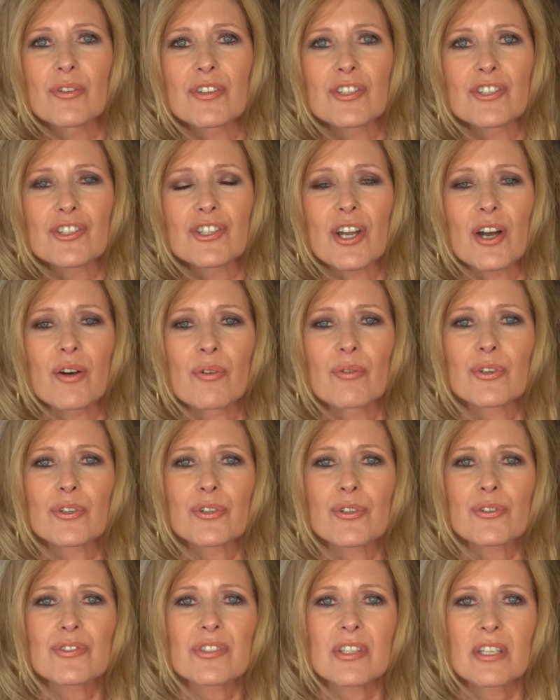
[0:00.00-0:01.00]

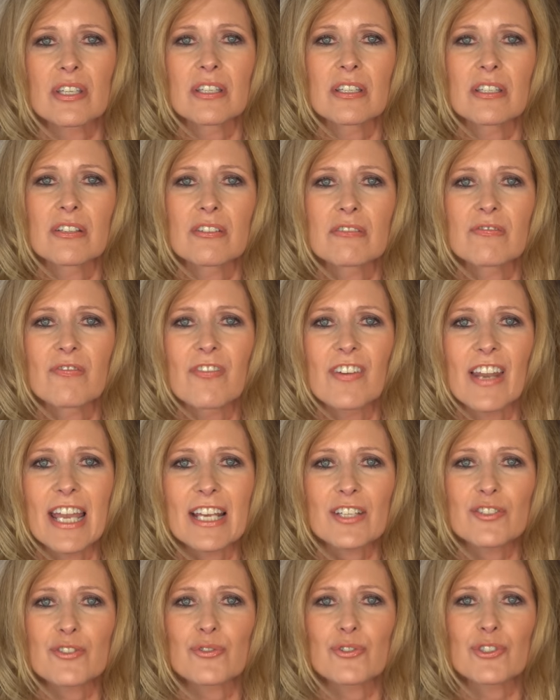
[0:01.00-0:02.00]
shoulders,
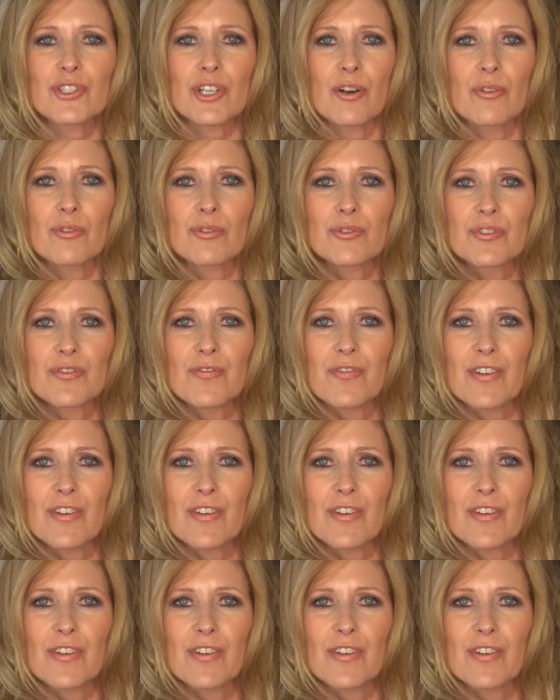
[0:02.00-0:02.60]
flex your shoulders,